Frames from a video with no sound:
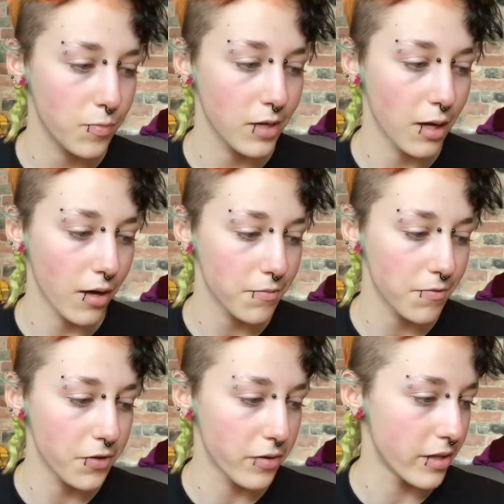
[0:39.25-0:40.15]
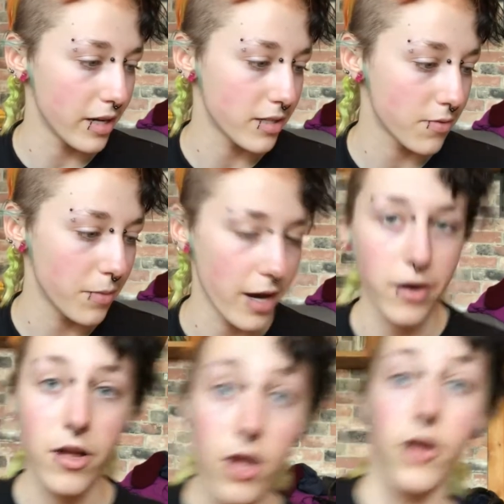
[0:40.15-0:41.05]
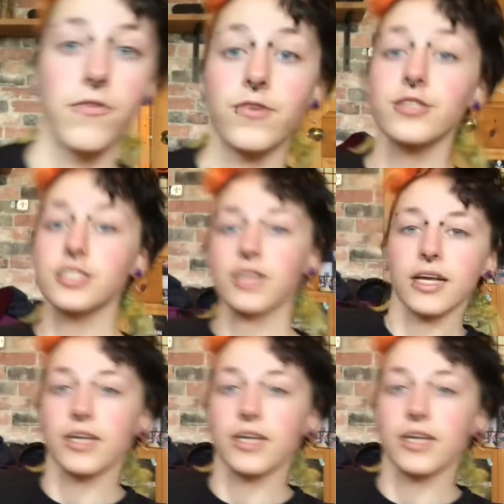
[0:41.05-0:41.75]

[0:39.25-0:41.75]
we got fewer things from there. First thing